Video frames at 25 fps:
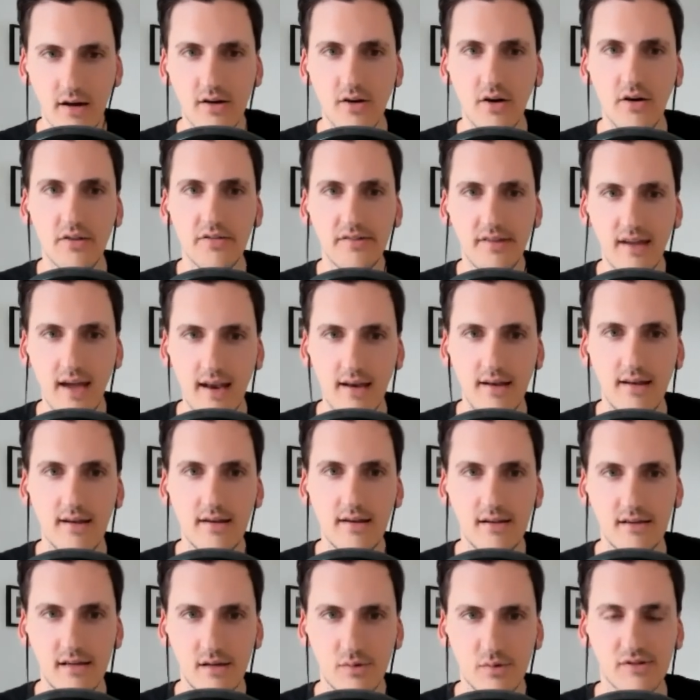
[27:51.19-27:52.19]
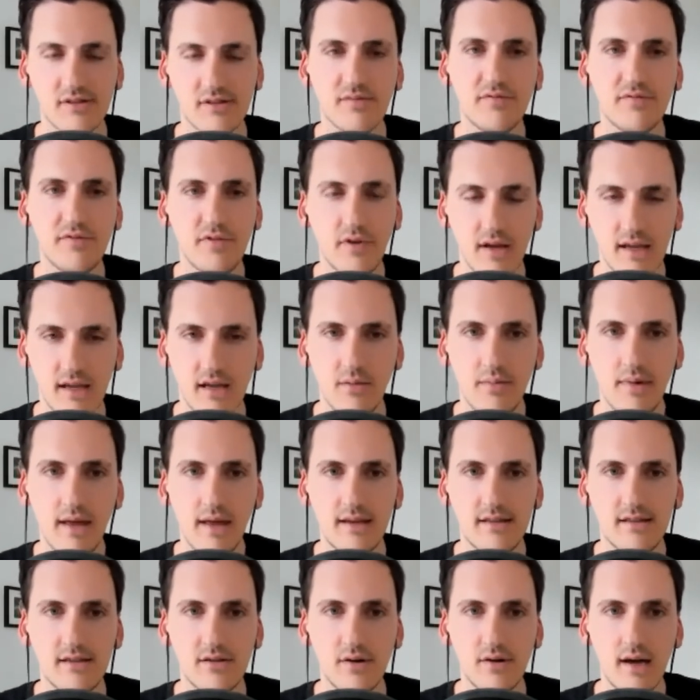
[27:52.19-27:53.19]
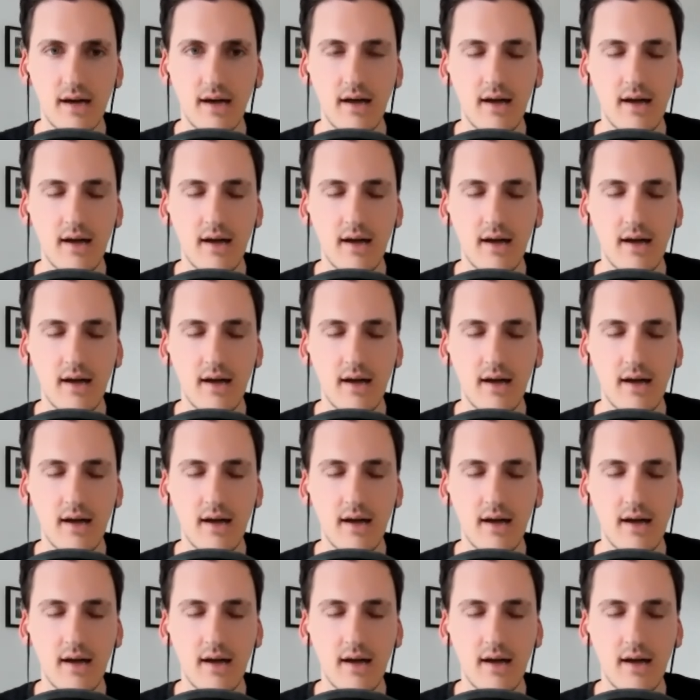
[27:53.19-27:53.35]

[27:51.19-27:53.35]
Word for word: content. She wasn't fully committed to it.